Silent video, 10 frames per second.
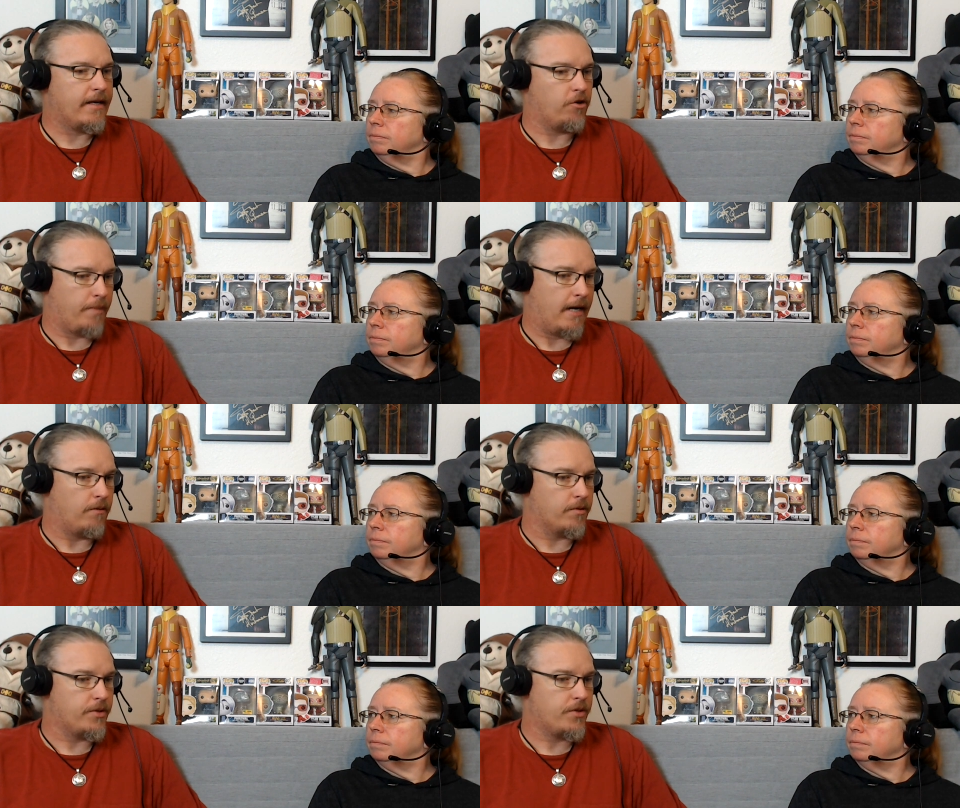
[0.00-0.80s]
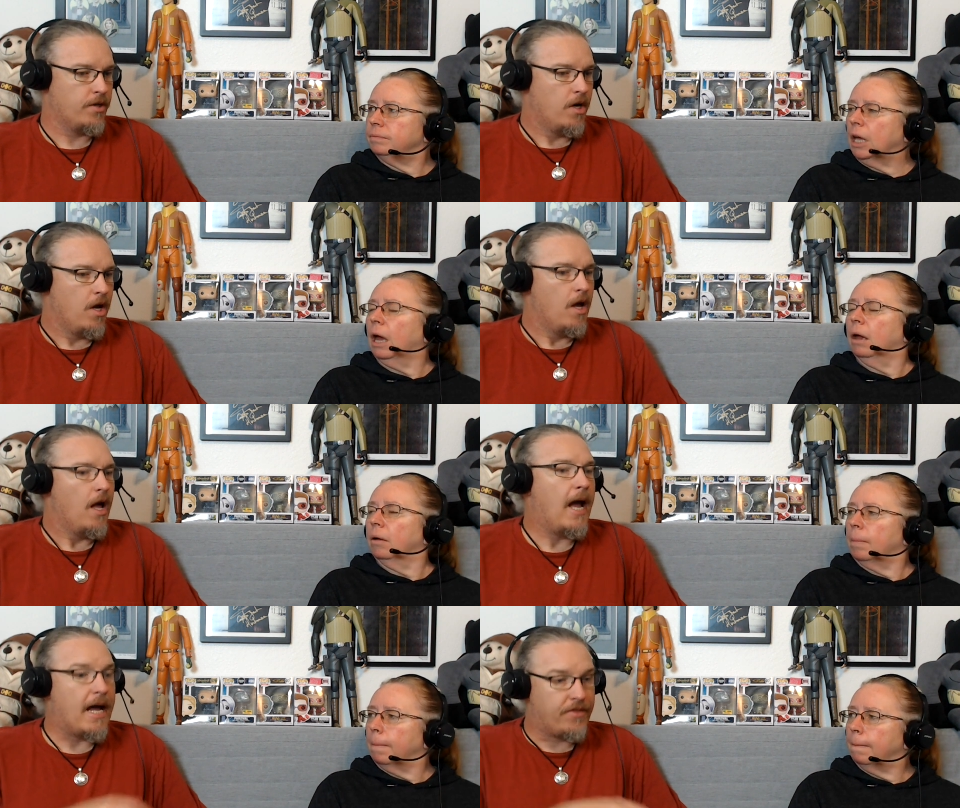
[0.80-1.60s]
Speaker 1: to get her powers. Yeah.
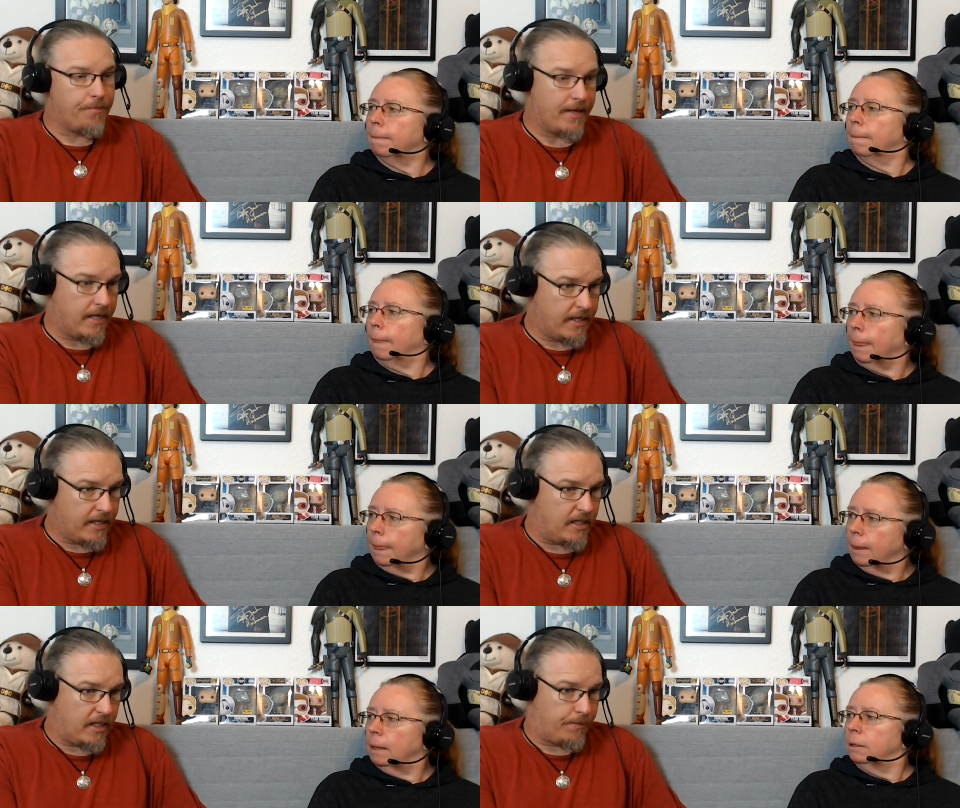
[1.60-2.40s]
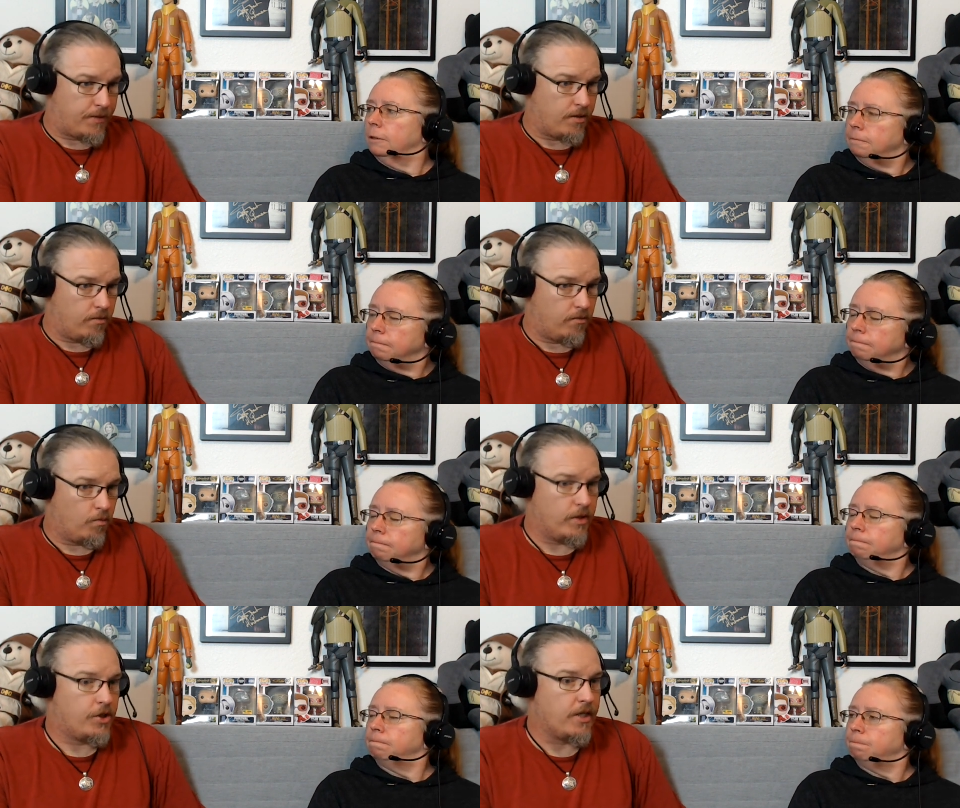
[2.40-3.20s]
At the beginning of the episode,
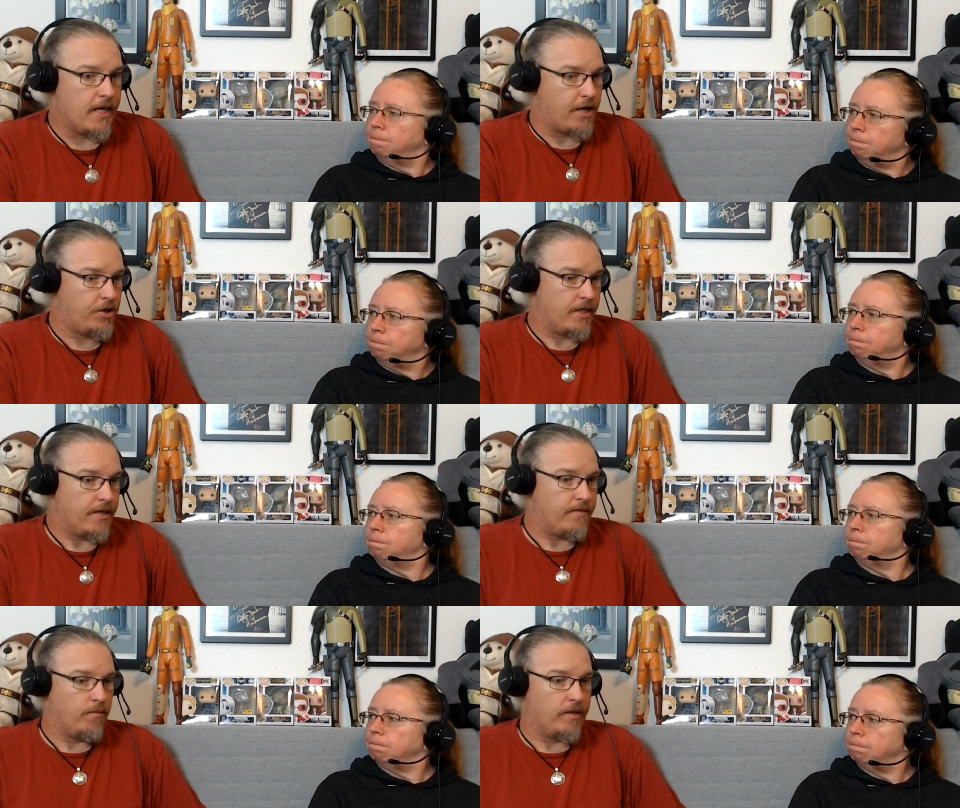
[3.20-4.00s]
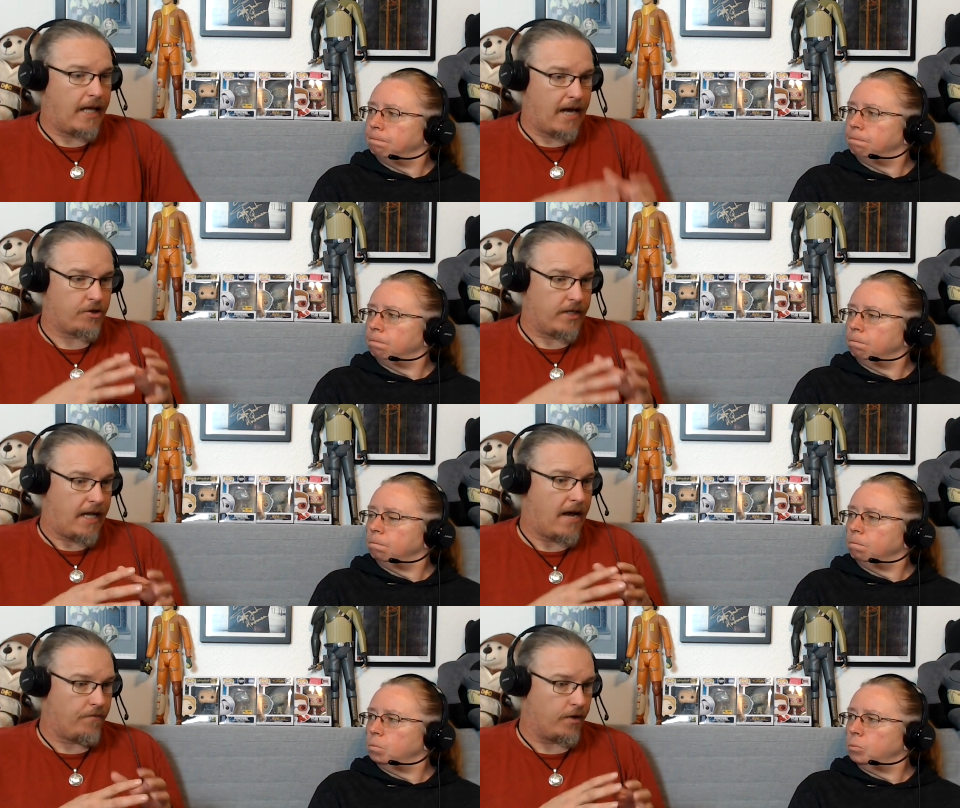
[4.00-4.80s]
when she actually, when they actually
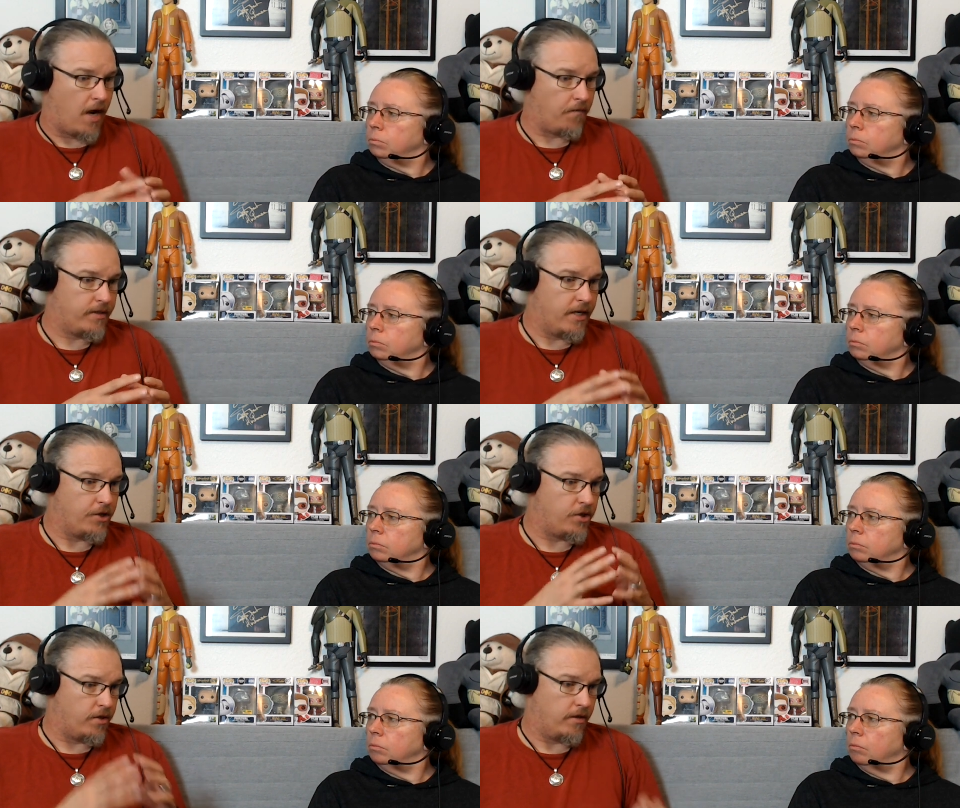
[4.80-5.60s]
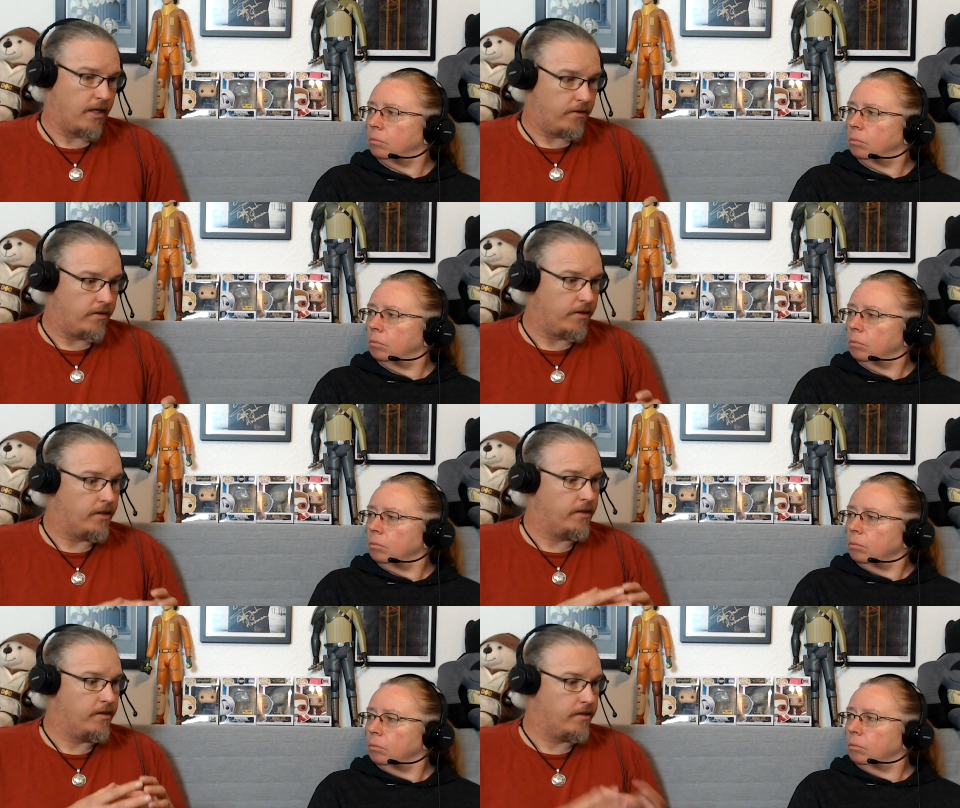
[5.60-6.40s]
have their confrontation in
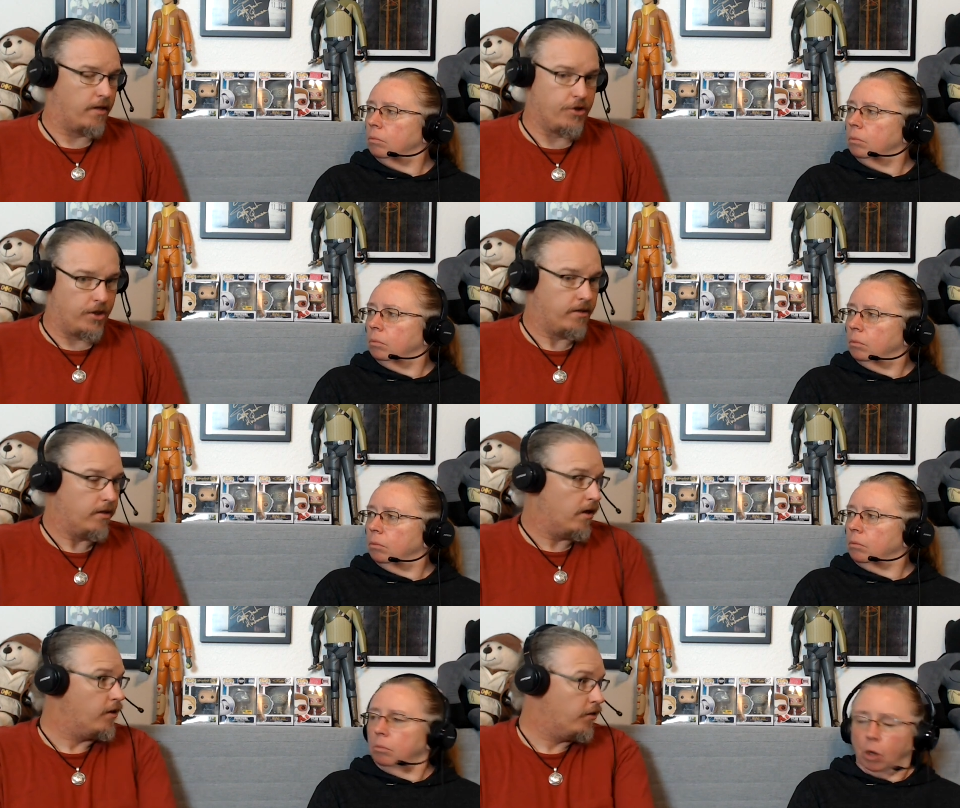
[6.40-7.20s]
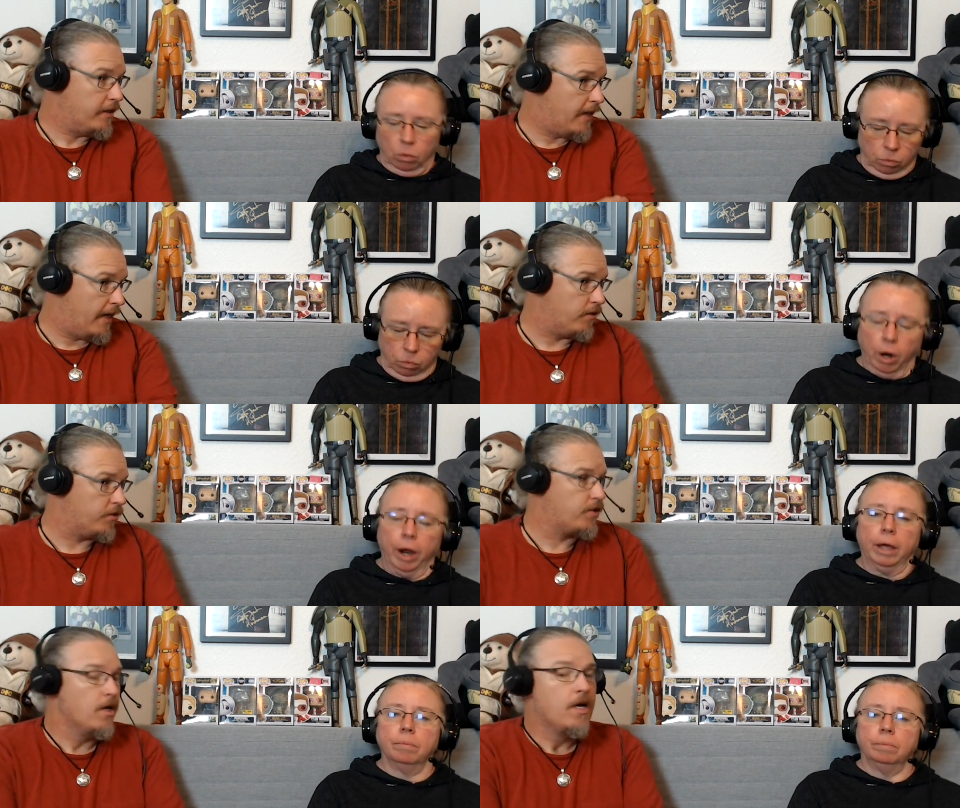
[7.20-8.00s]
the dungeon underneath the house,
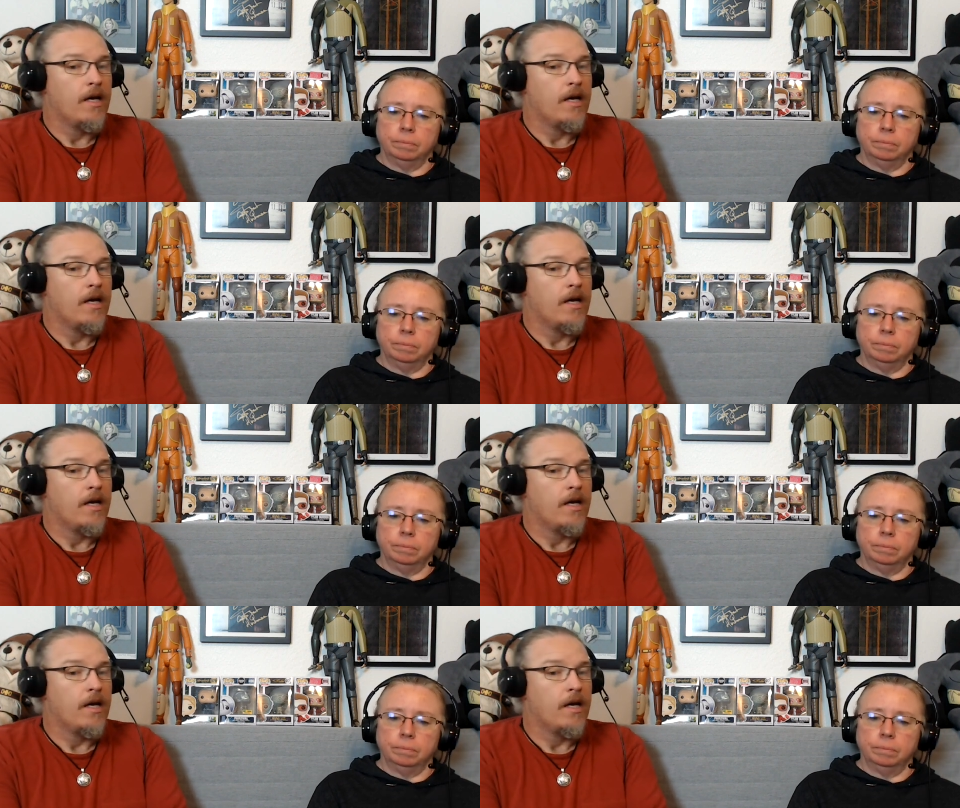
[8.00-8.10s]
right?